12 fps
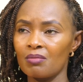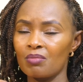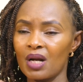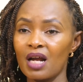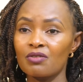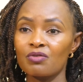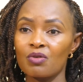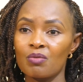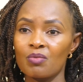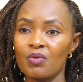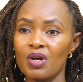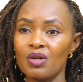
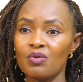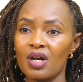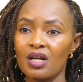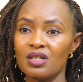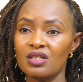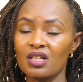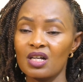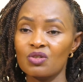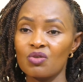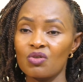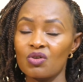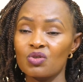platform where you can discuss
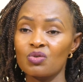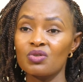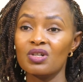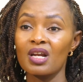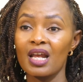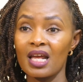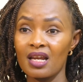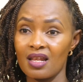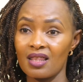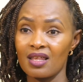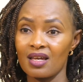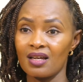with your children
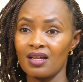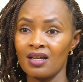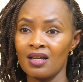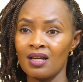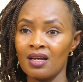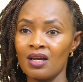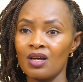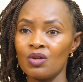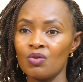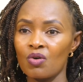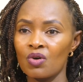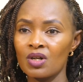anything.
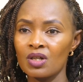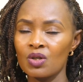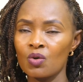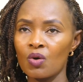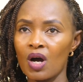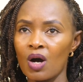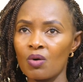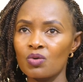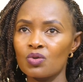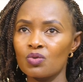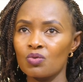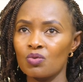You only know
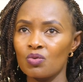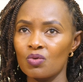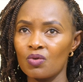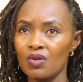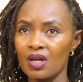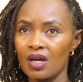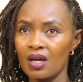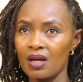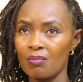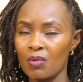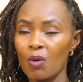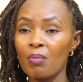
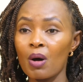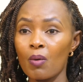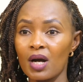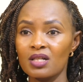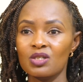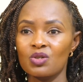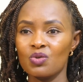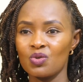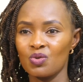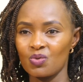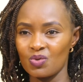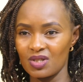the proper words to
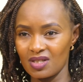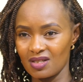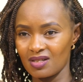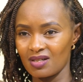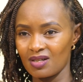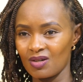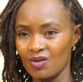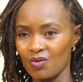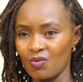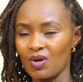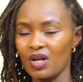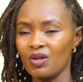use
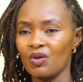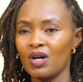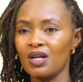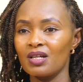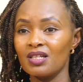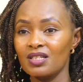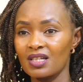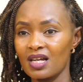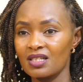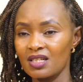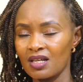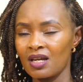while you are
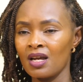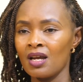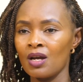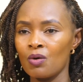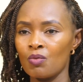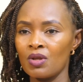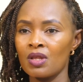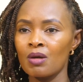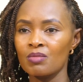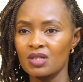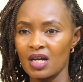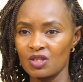discussing with
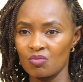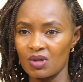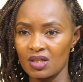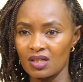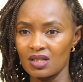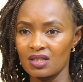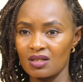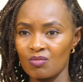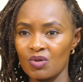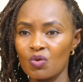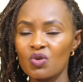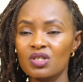them such matters.
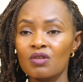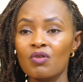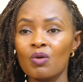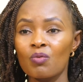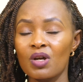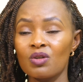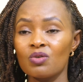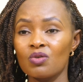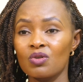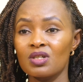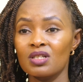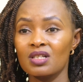Because even when you
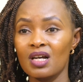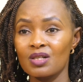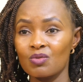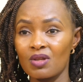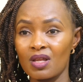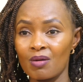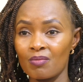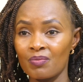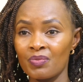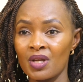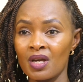don't discuss with them,